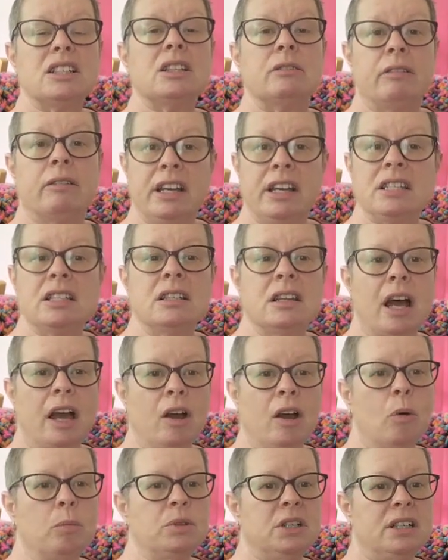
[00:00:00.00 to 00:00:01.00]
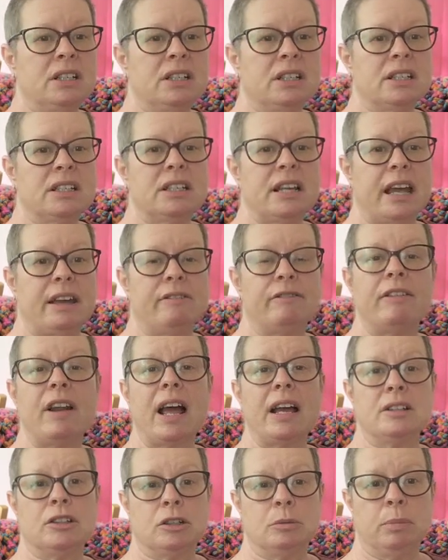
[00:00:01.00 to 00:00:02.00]
the reason I opted to stay
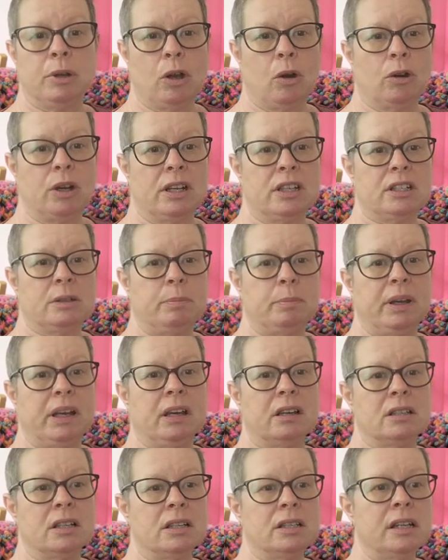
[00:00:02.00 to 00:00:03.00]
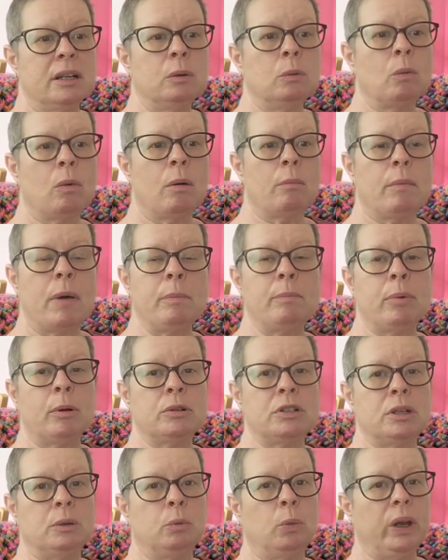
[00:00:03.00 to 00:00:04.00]
flat, to be honest, because I didn't want my
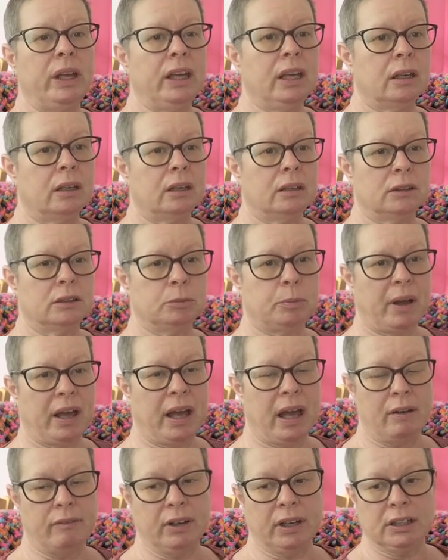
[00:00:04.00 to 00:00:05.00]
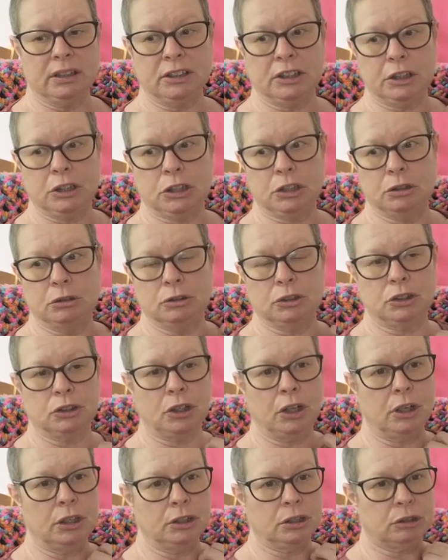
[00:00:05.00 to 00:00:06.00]
body weakened by having additional
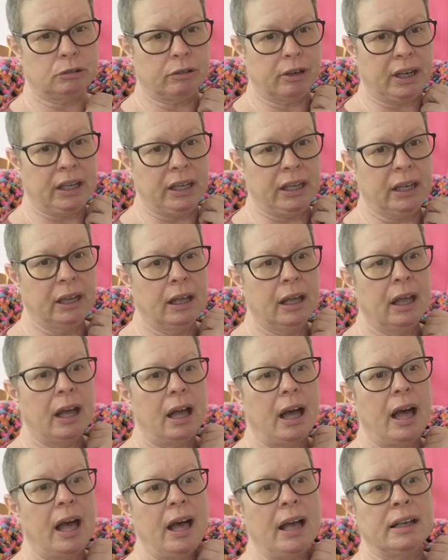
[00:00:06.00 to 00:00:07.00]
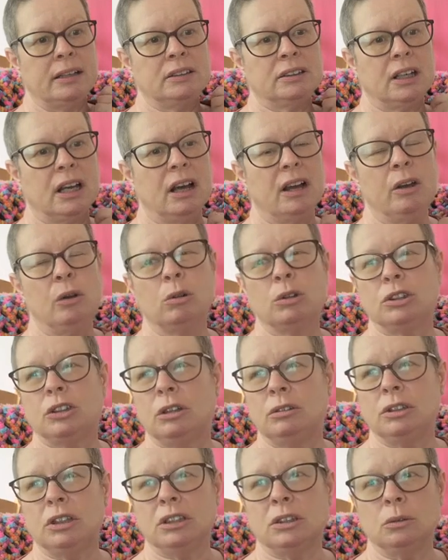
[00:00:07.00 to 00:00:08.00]
surgery. And I
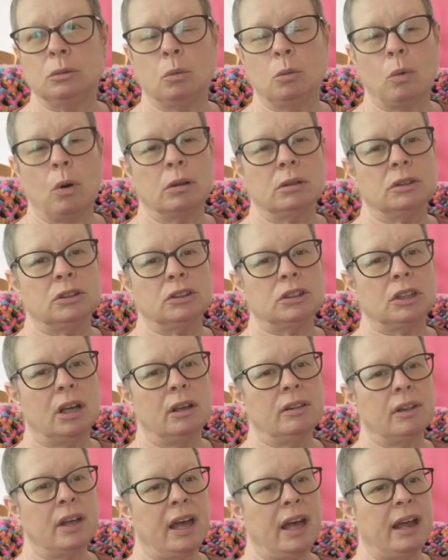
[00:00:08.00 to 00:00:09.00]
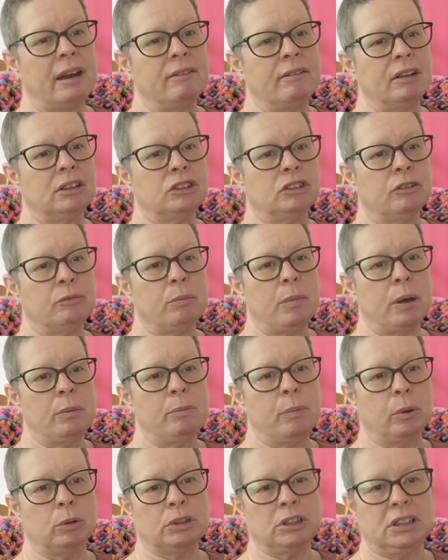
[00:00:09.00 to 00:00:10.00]
also didn't want other areas of my
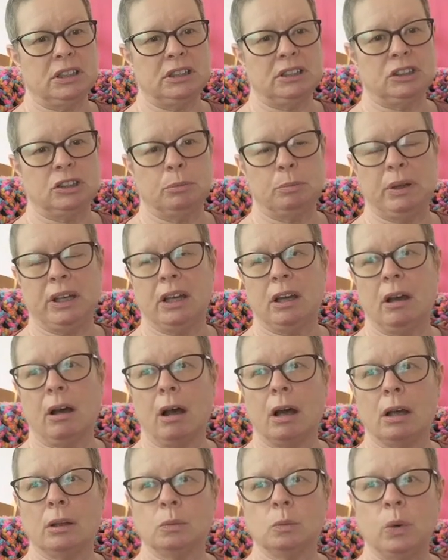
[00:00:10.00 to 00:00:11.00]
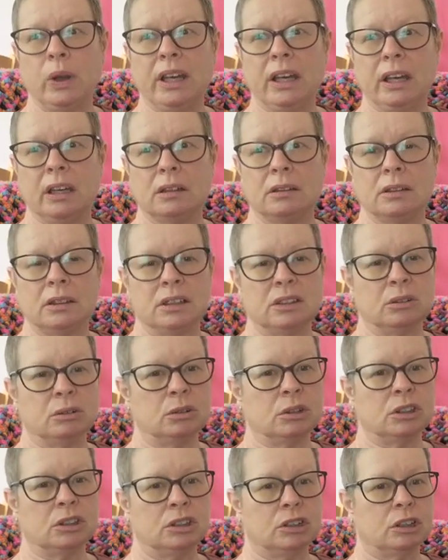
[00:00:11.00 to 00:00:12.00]
body to be cut and weakened in
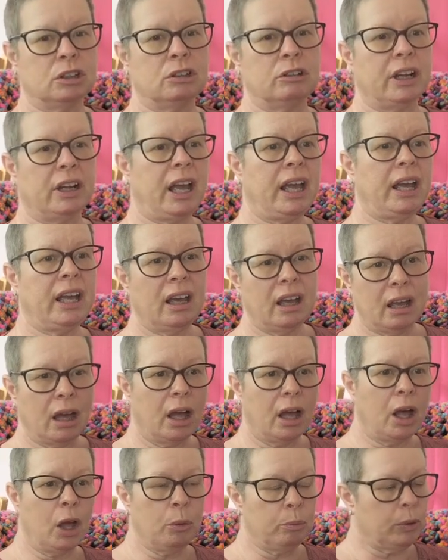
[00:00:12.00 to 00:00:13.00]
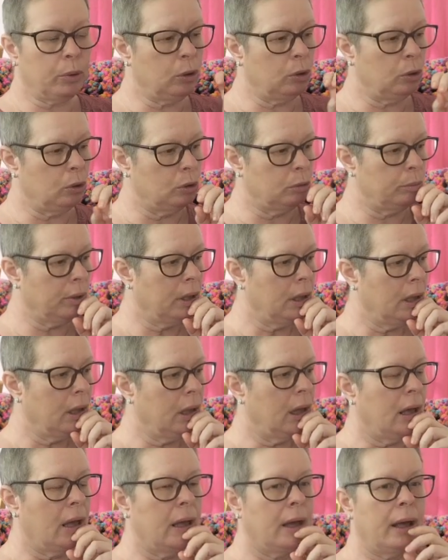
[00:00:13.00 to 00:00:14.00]
order to create a boob.
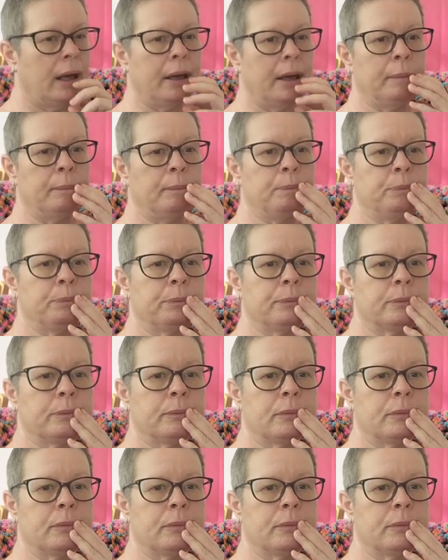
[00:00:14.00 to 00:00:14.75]
Um,